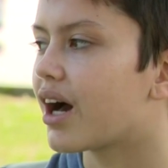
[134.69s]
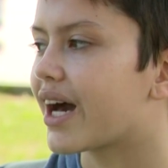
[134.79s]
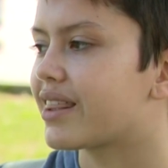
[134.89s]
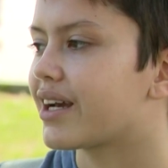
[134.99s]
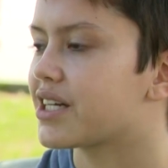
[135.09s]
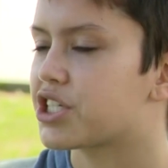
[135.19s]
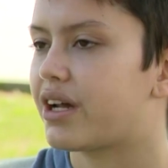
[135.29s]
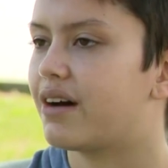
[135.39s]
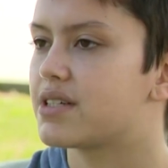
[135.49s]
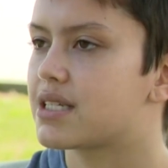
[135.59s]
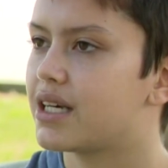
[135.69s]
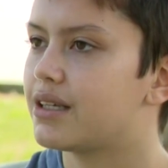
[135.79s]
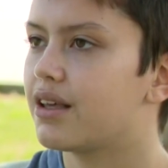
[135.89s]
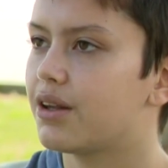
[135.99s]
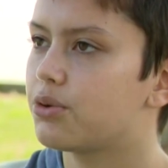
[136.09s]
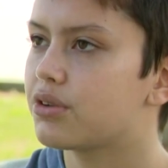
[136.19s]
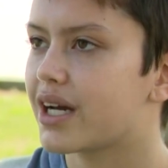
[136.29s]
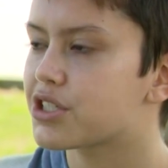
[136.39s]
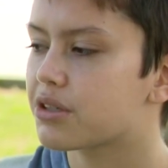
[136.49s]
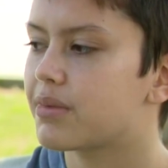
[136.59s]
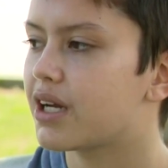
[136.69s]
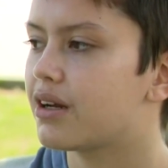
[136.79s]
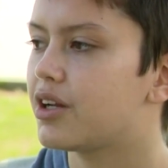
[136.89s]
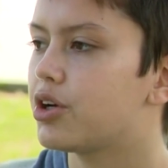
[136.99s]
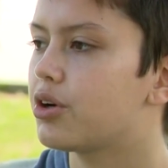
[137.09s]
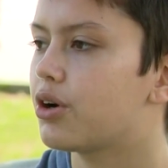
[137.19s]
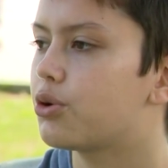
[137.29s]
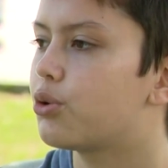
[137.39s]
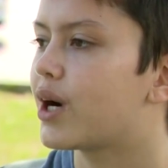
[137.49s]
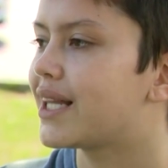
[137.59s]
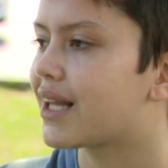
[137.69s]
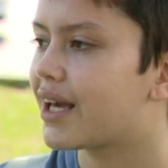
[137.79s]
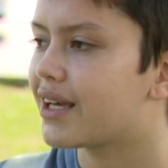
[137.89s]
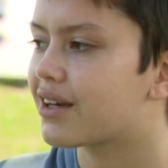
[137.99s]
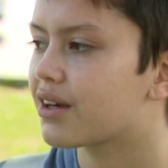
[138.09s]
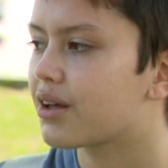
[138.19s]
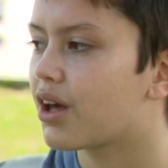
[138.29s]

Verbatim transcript: I think I should have a say in who I should marry, who I like